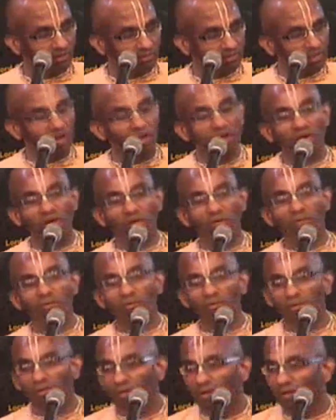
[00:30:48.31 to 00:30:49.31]

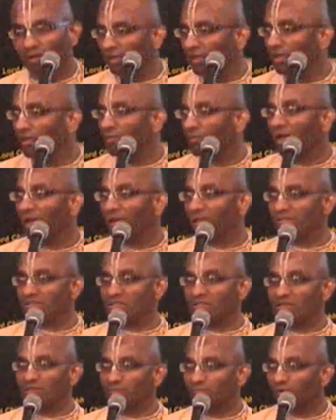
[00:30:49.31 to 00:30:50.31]
Now,
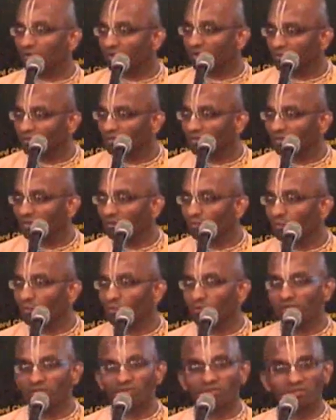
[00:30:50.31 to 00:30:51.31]
imagine a person
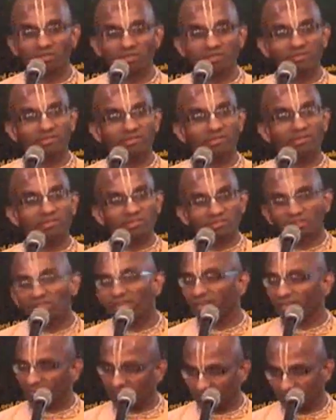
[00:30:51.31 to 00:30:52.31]
who is
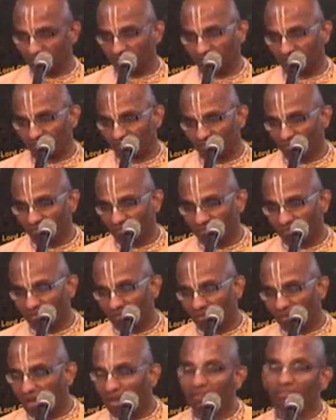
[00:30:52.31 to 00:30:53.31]
sick.
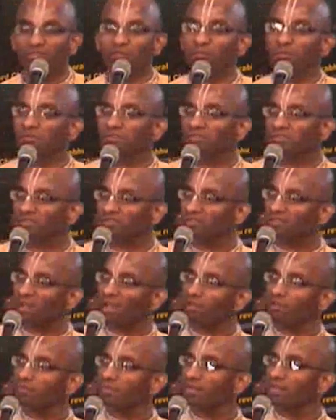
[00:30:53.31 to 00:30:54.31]
And such a person says that
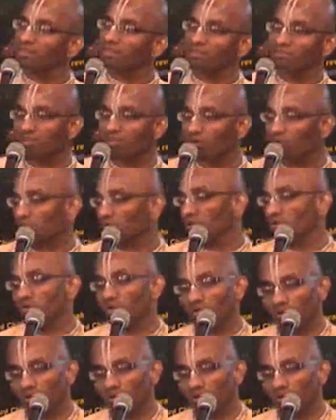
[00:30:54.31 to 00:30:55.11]
I will be healthy without going to